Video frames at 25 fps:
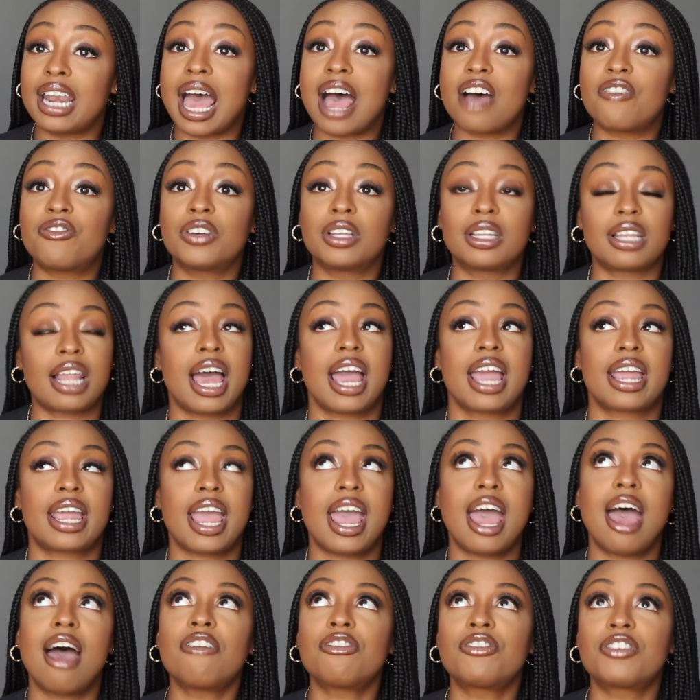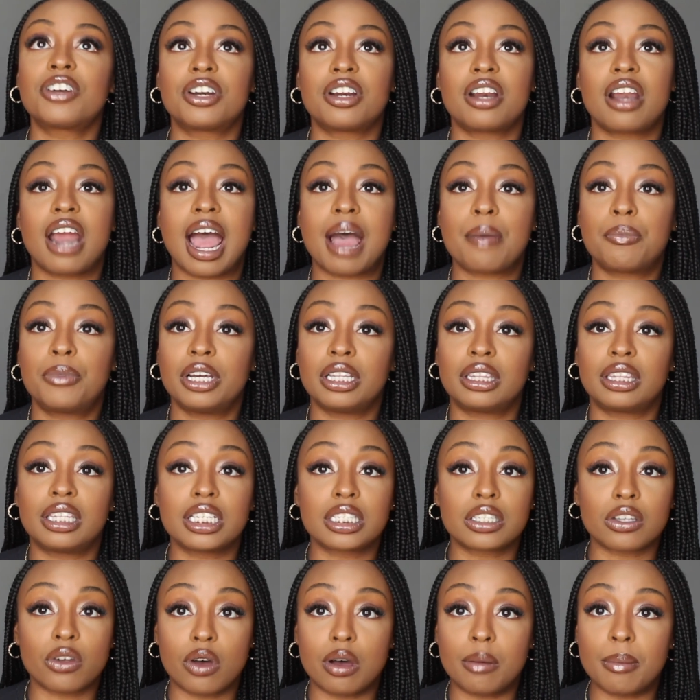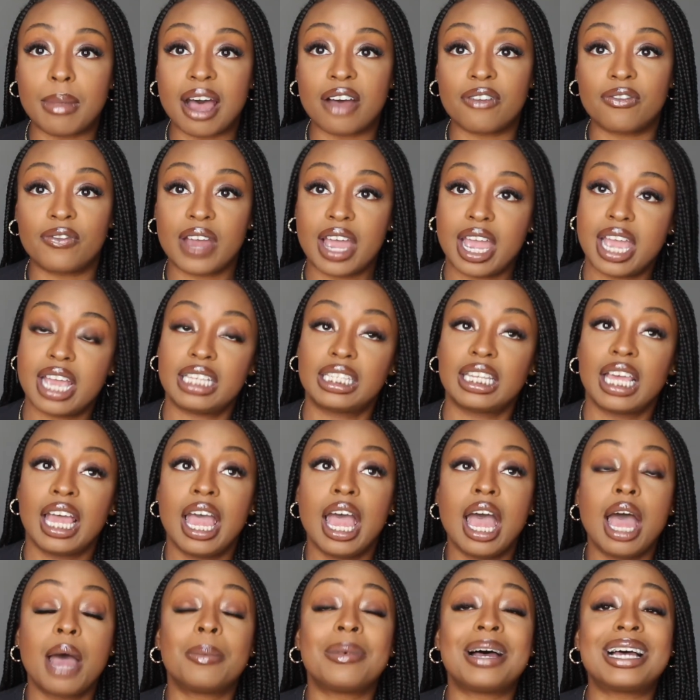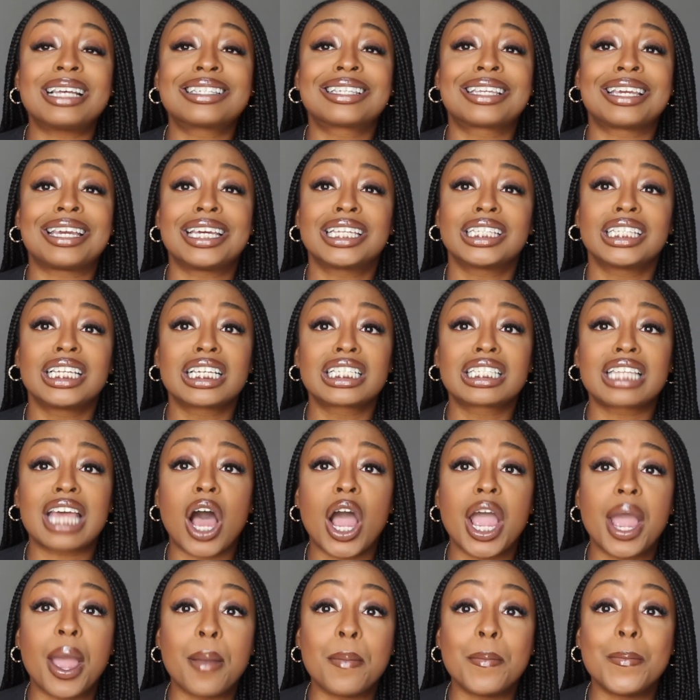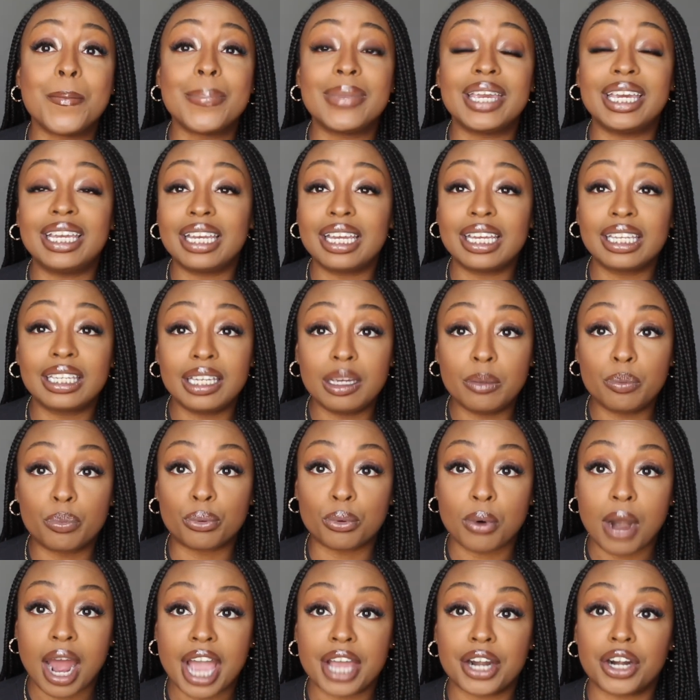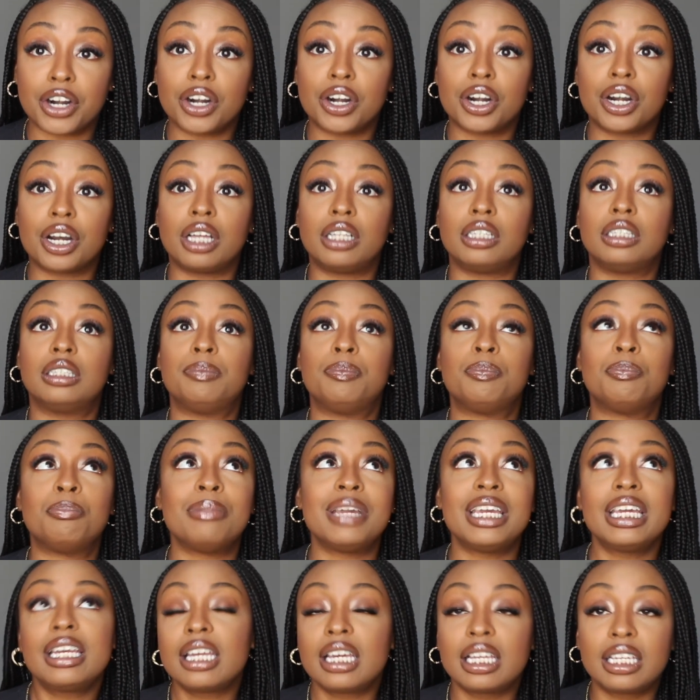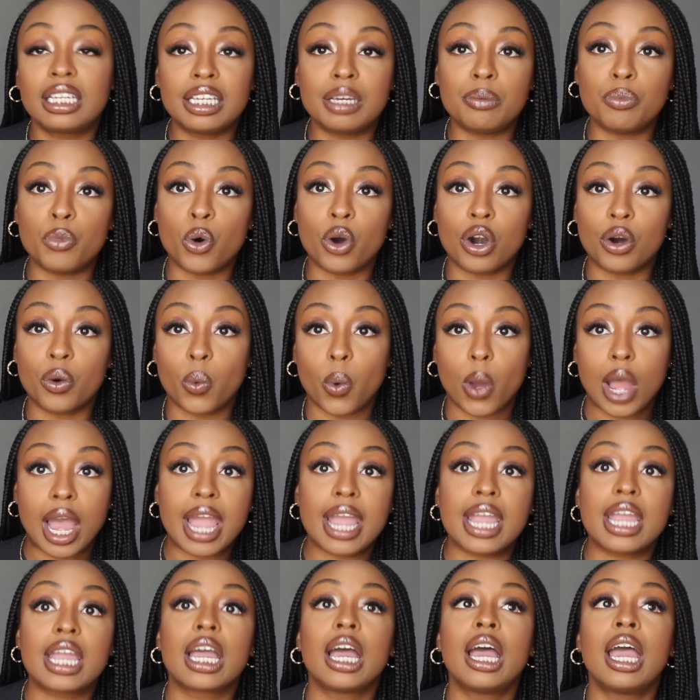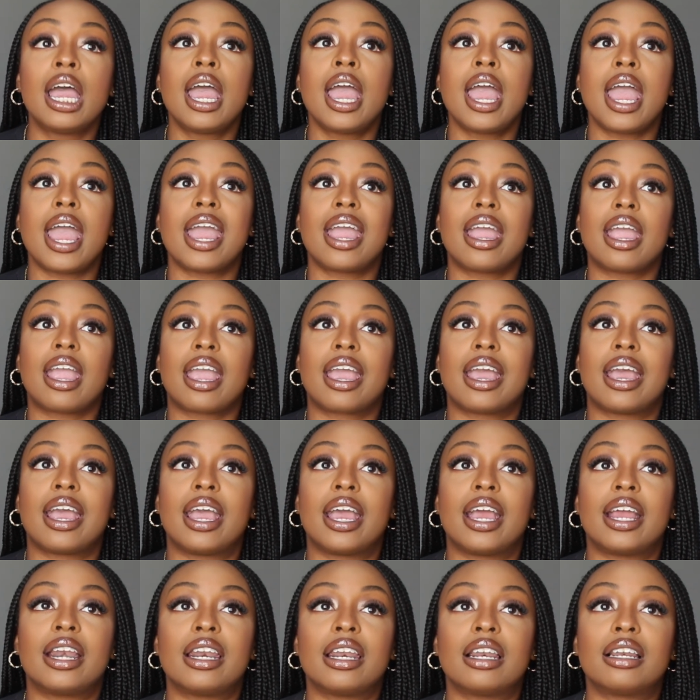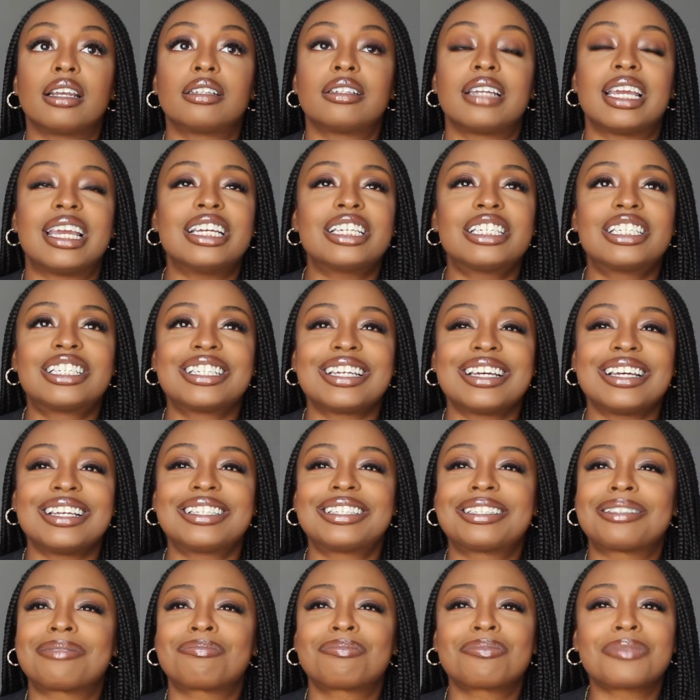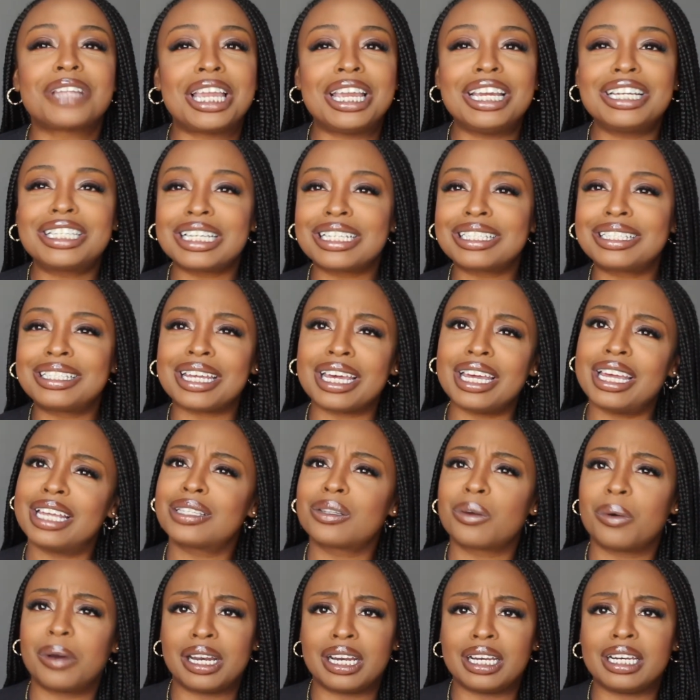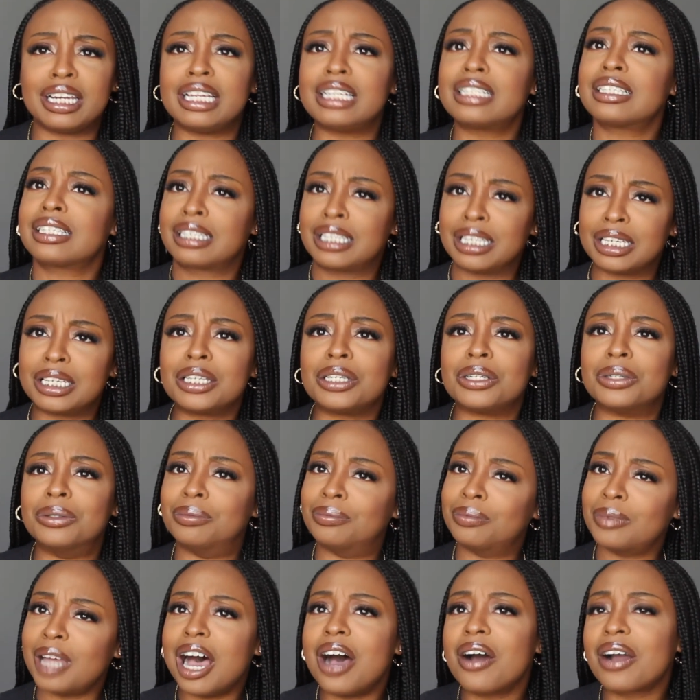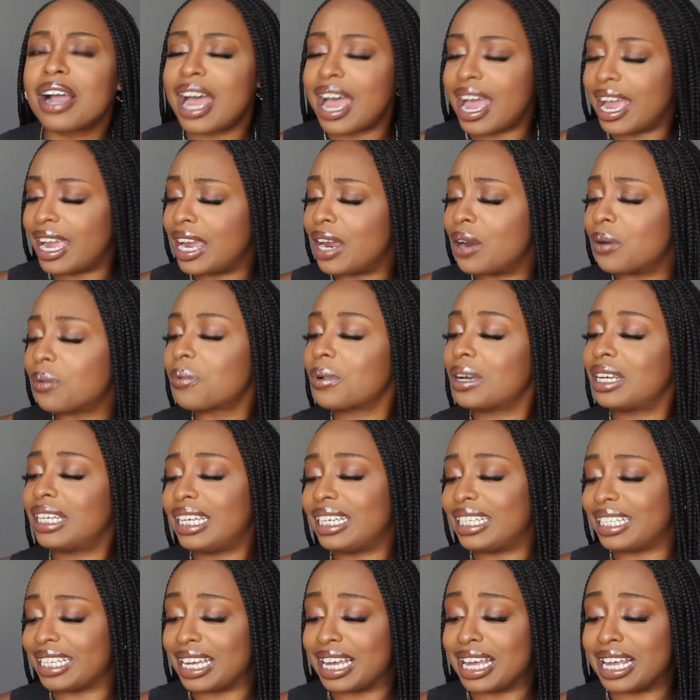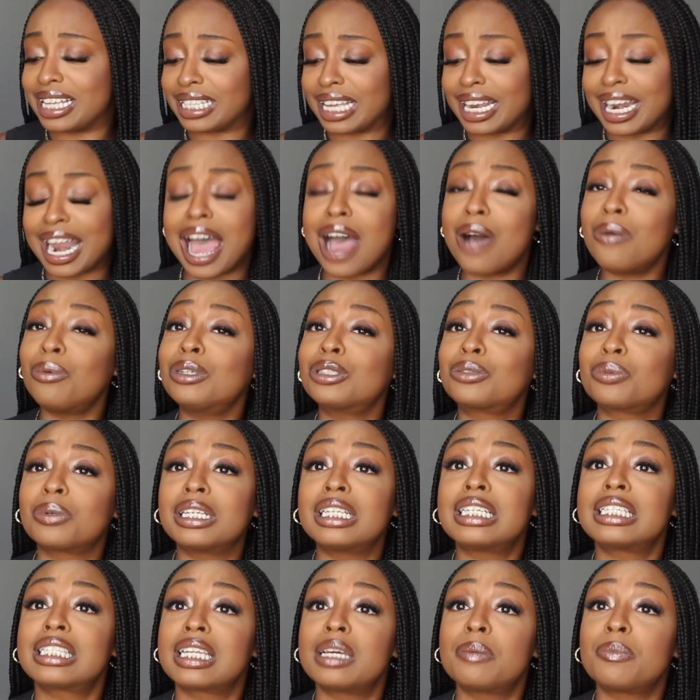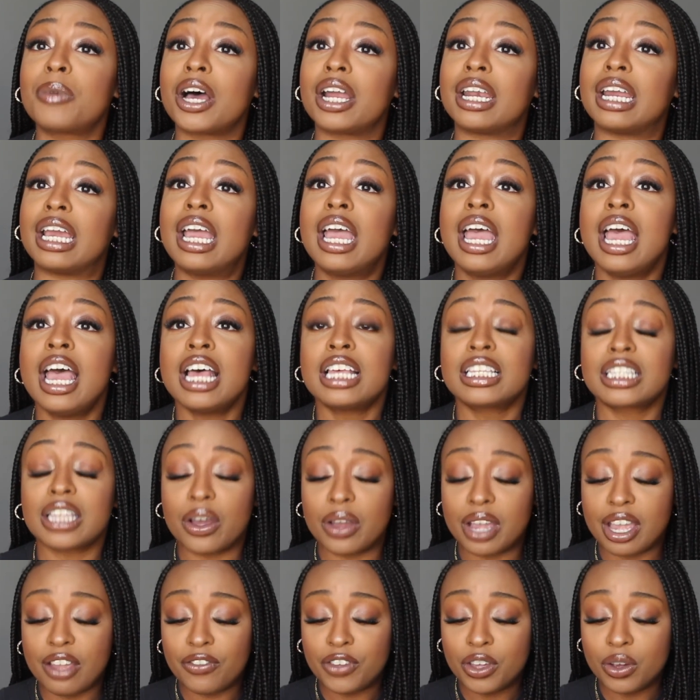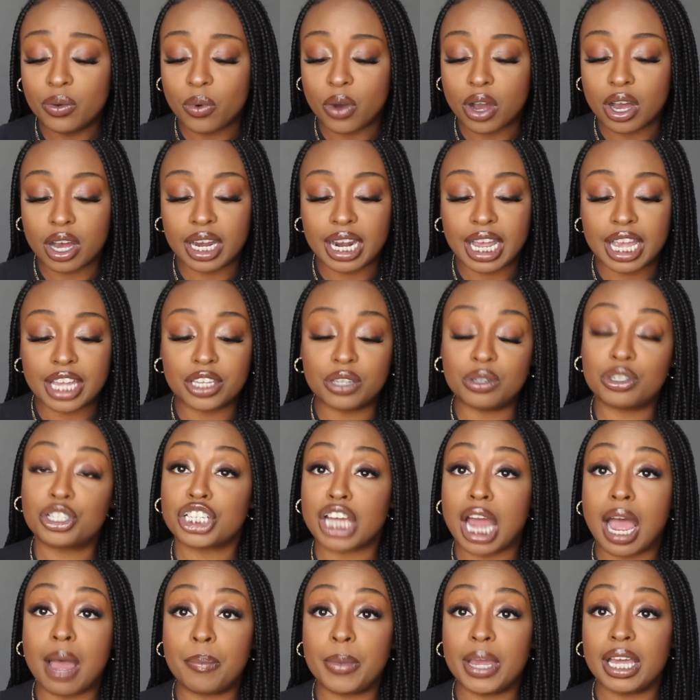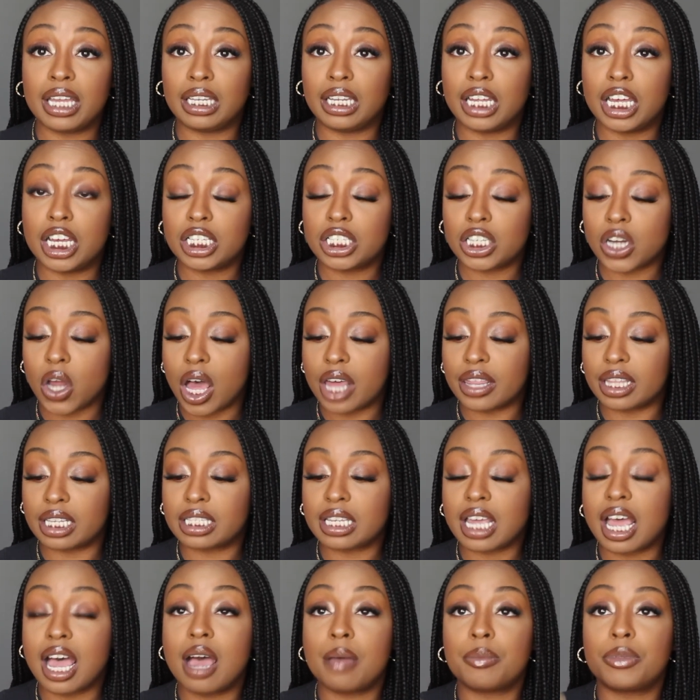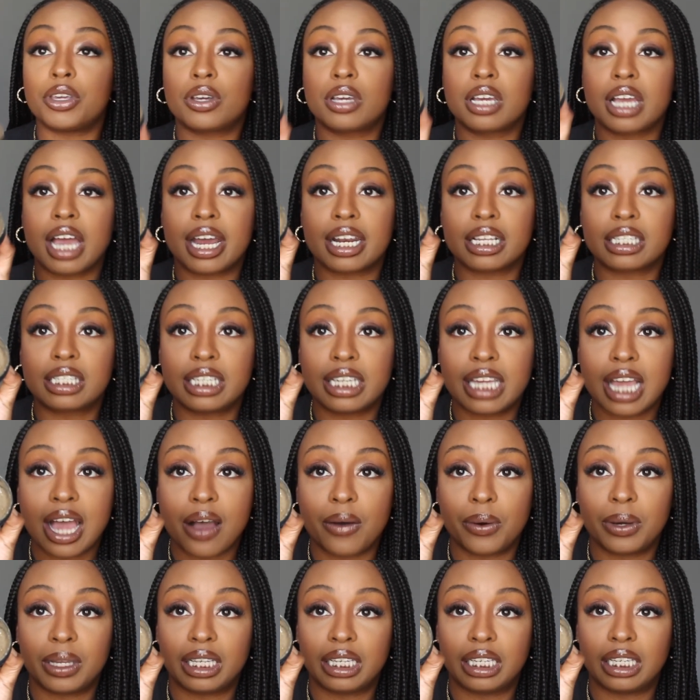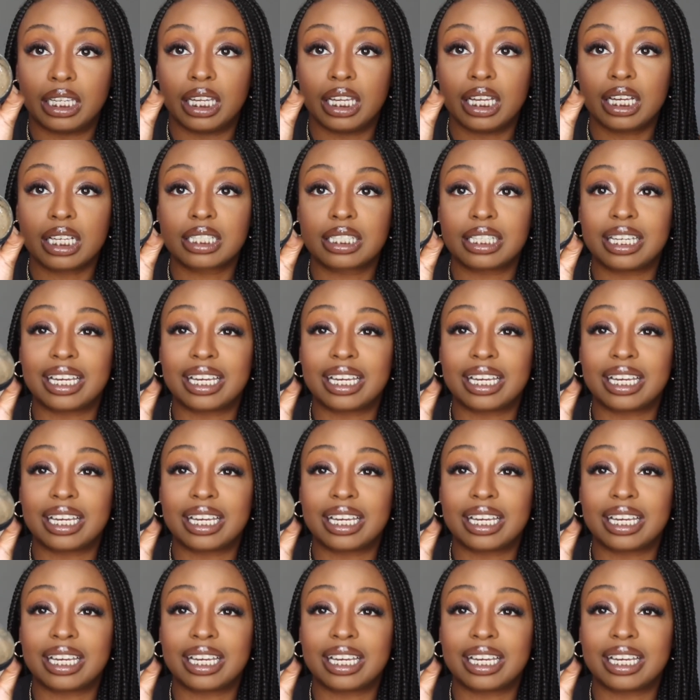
I feel like after I put this on my face, my skin looks immediately brighter, immediately more awake, and it just does what it needs to do. Okay, it really does. And I was really sleep on it. So if you want and you shop at Lush all the time, you can kind of see how it looks.